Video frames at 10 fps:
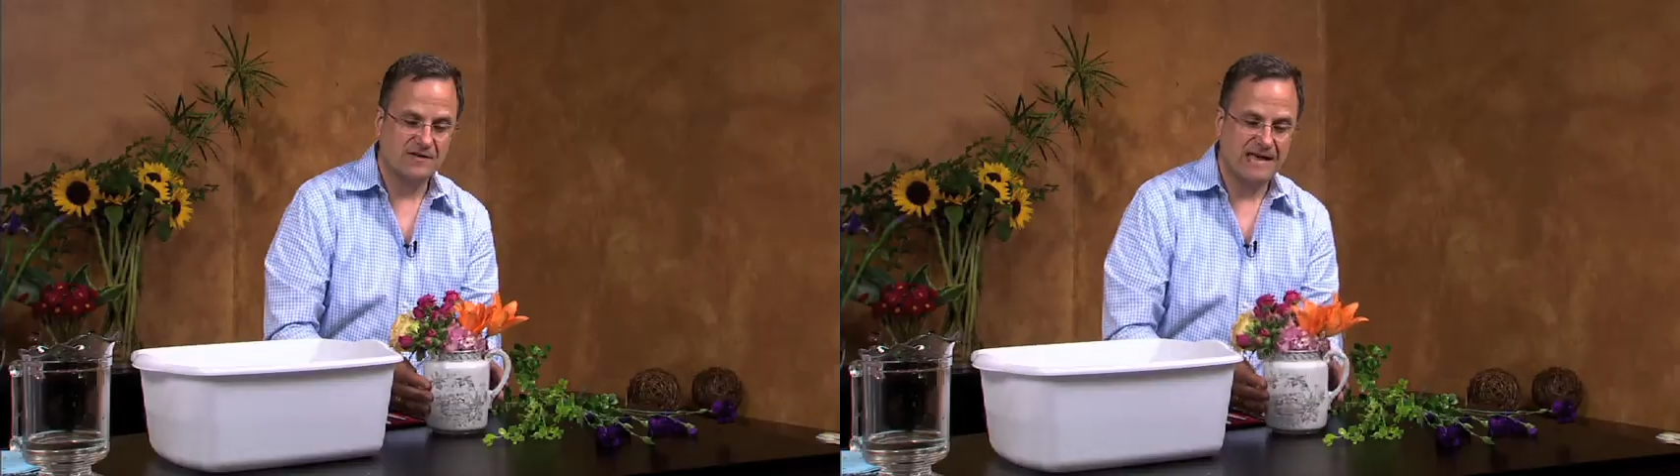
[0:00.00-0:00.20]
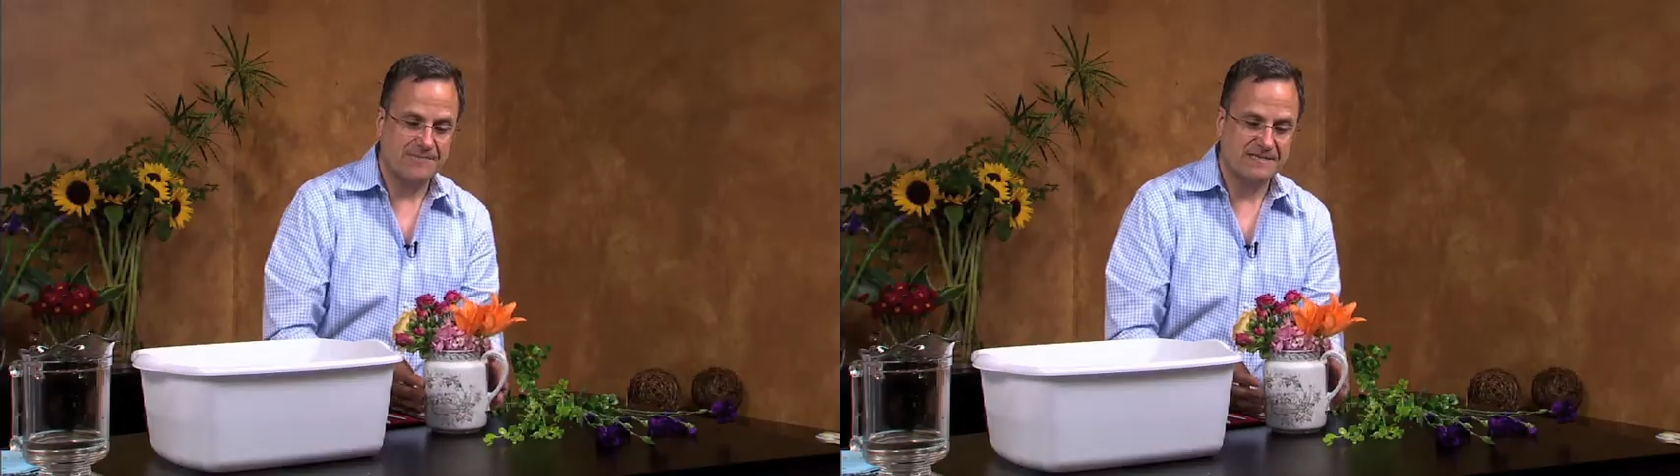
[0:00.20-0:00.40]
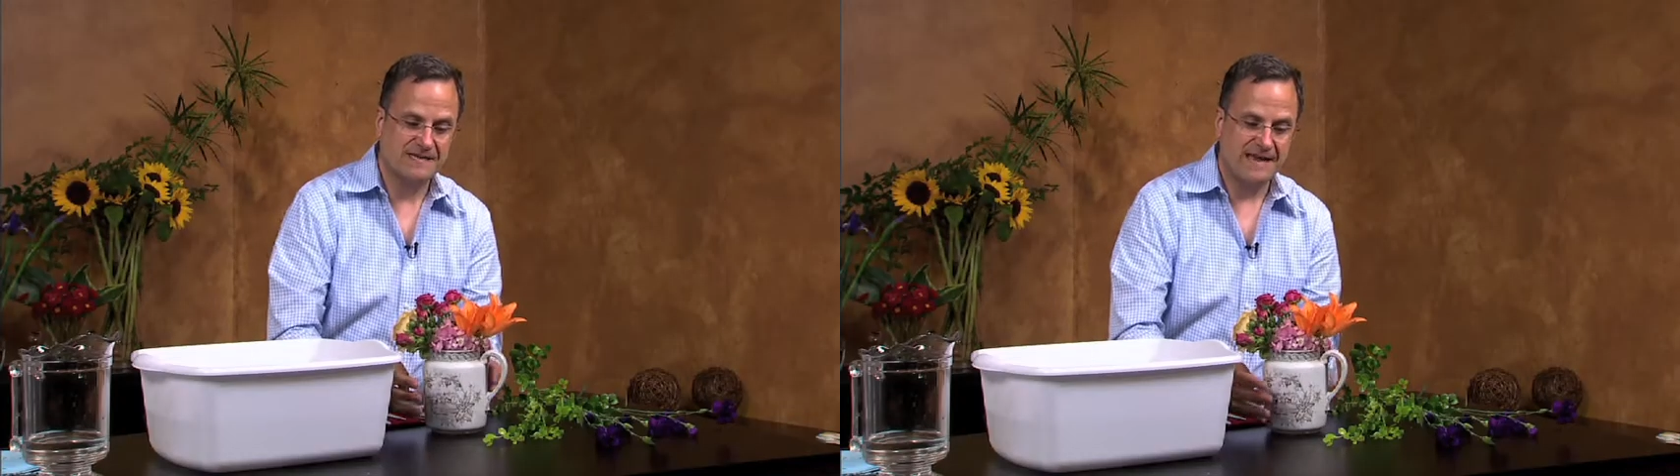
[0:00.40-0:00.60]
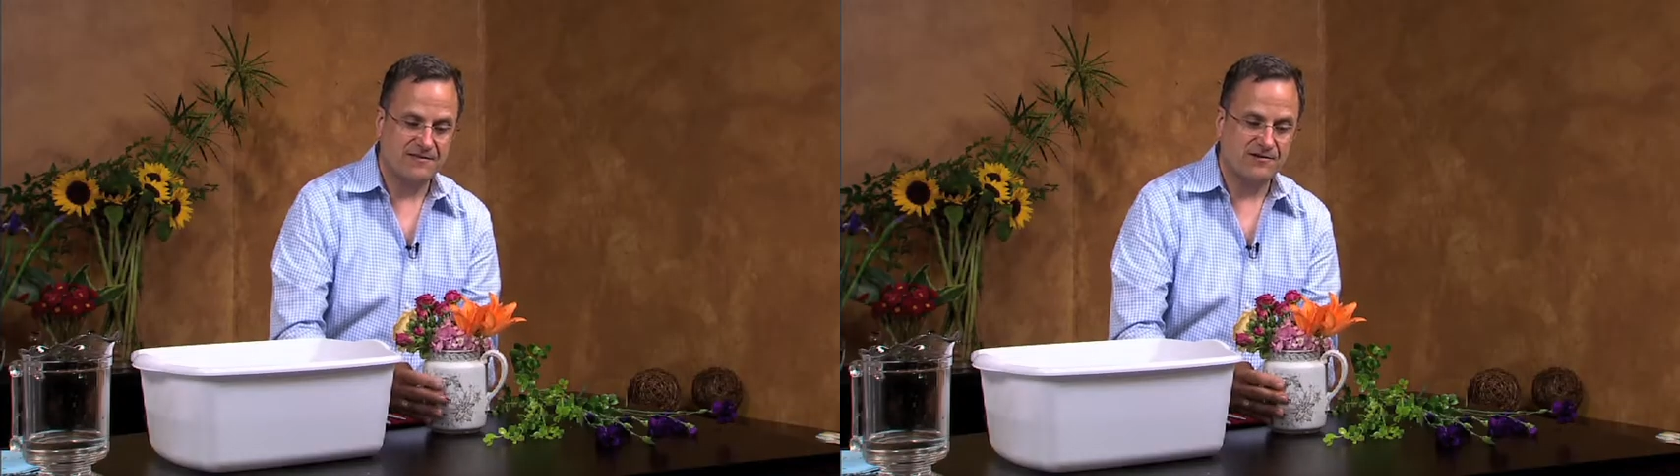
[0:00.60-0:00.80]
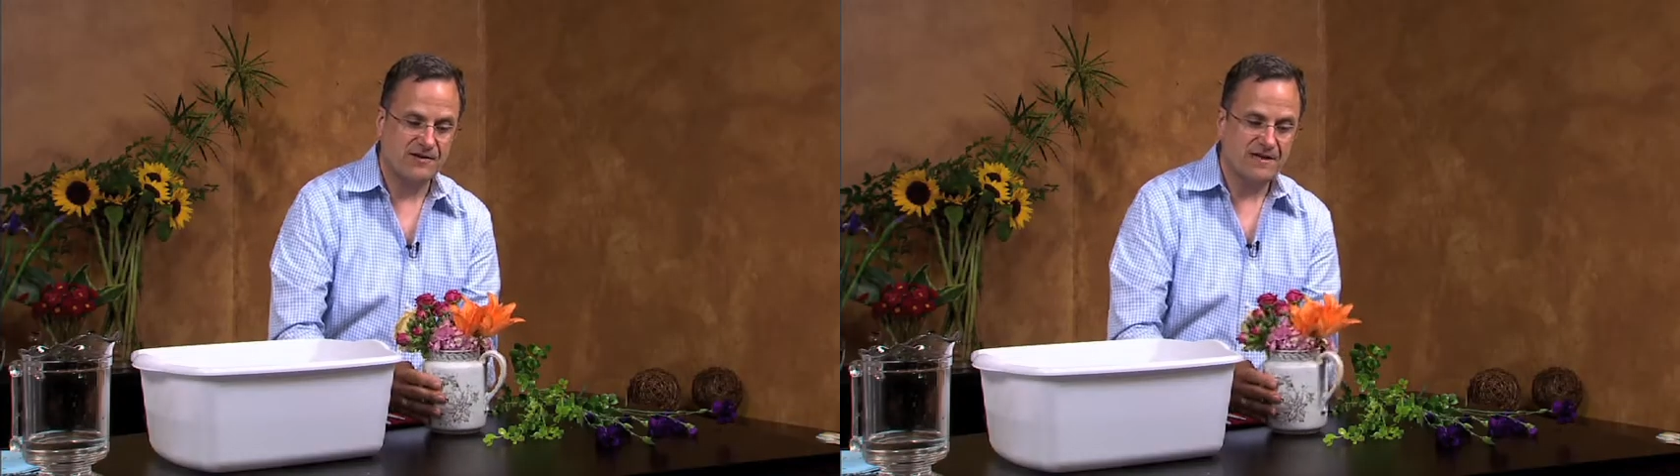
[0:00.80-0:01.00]
kept
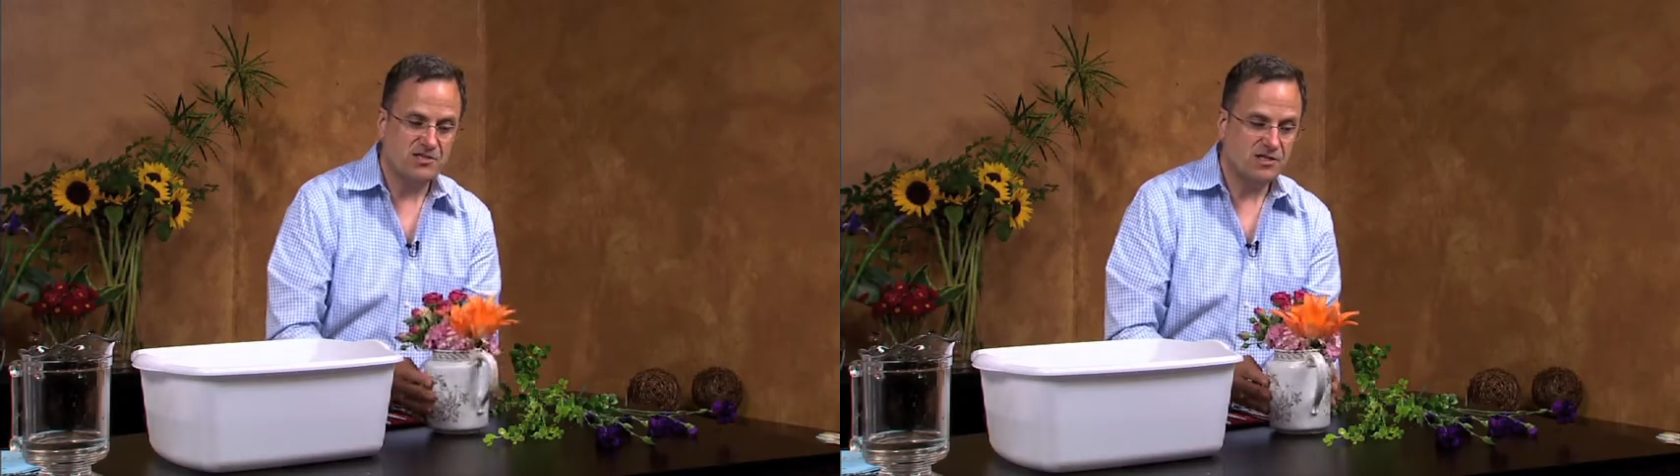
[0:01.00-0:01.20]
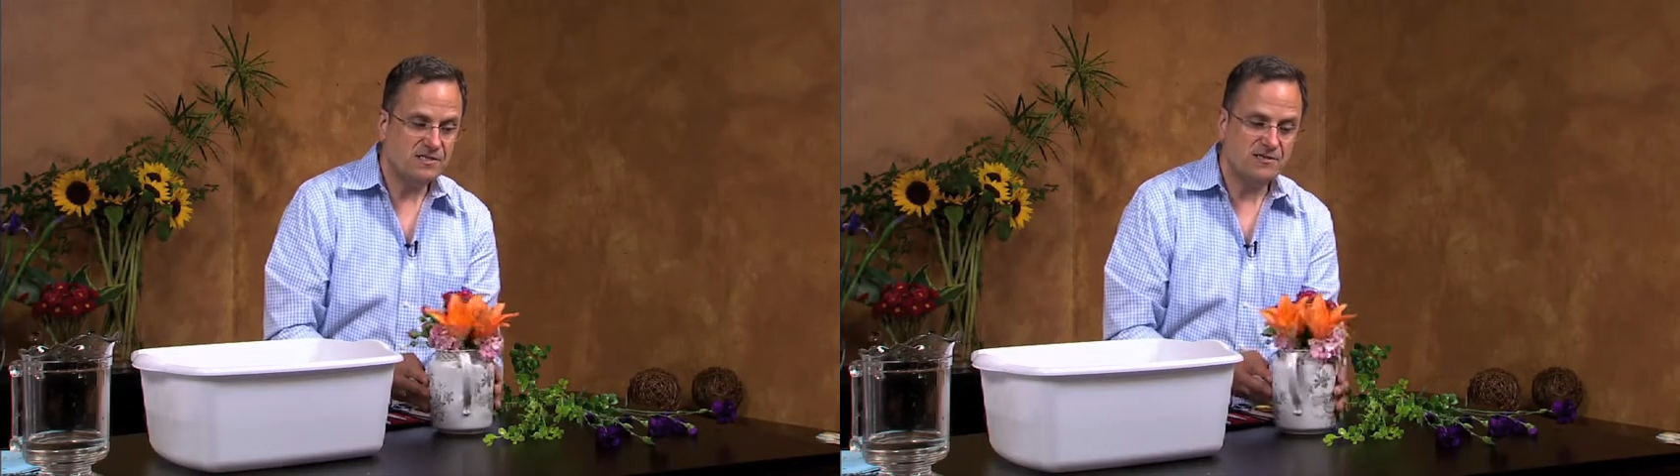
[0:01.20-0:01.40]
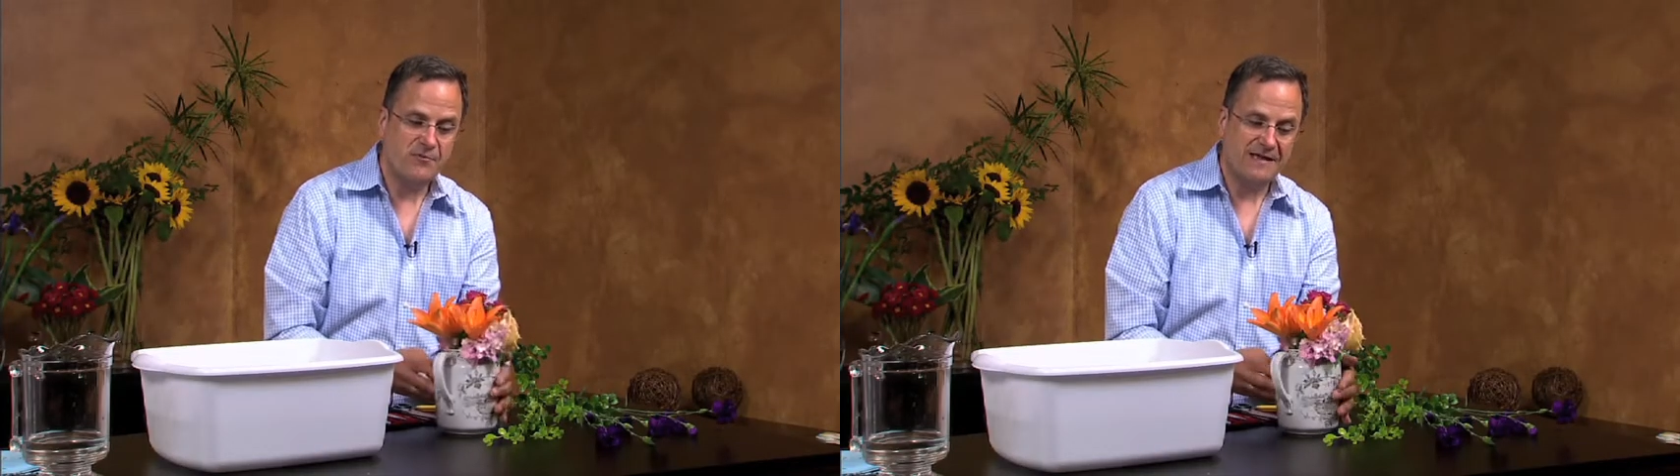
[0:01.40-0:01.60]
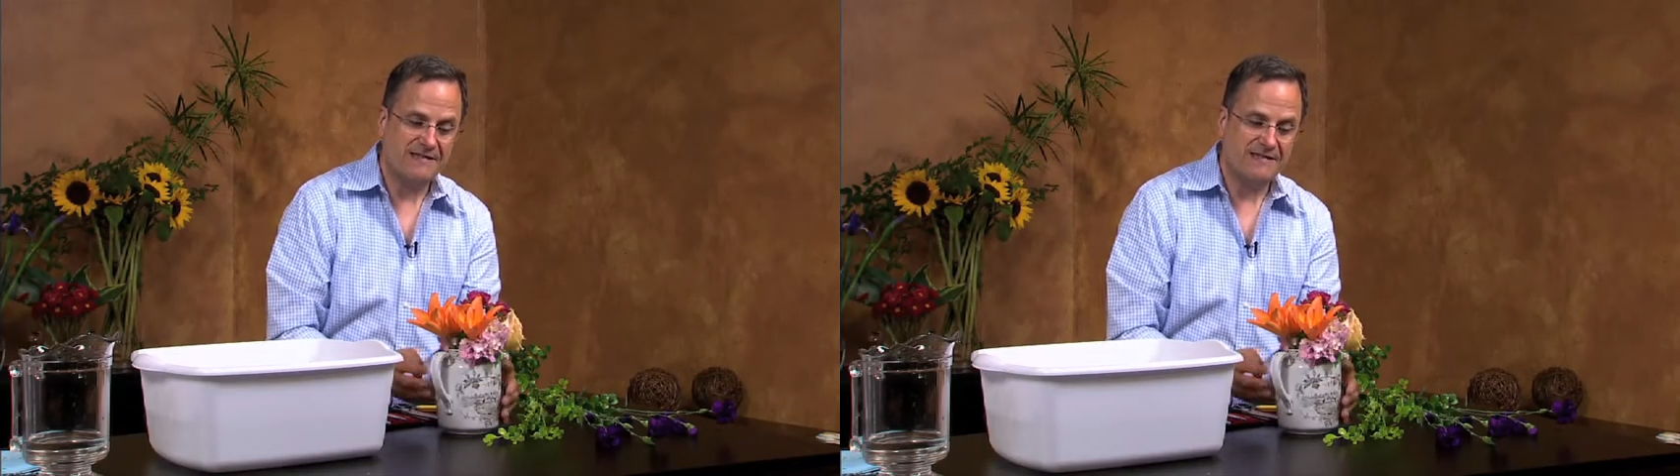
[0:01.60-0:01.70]
together just the way